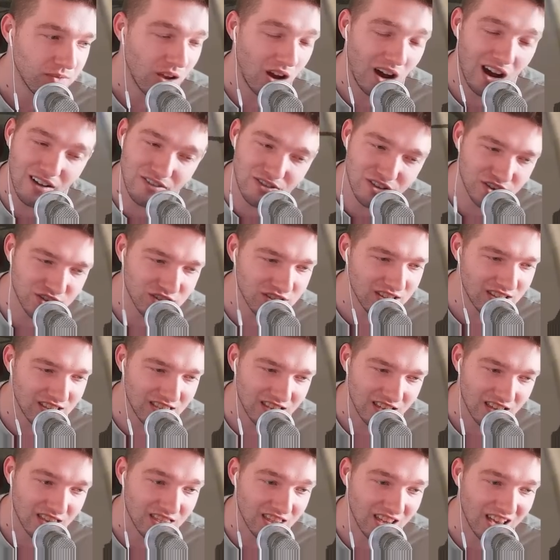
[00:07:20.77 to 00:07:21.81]
obviously,
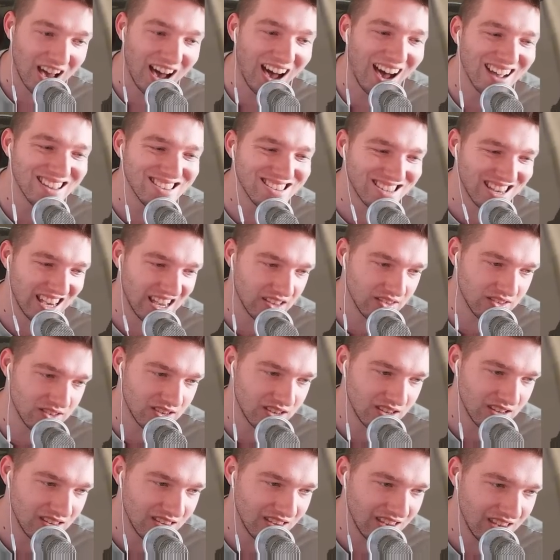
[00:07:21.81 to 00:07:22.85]
the
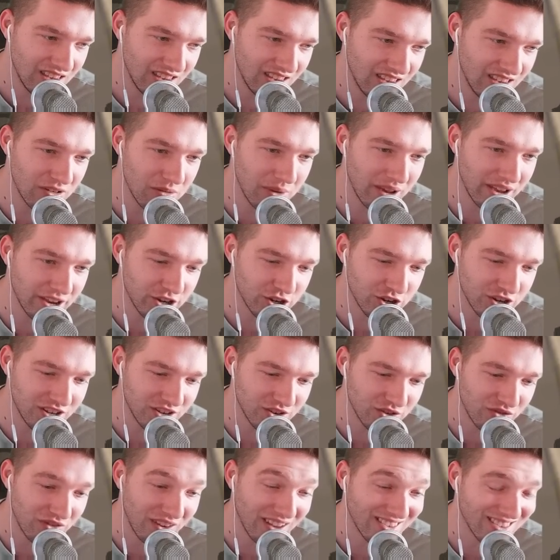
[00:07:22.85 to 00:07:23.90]
content, the information
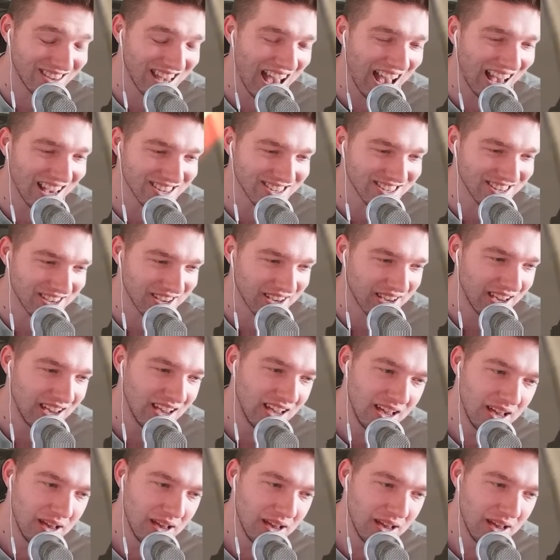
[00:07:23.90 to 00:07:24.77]
is fantastic,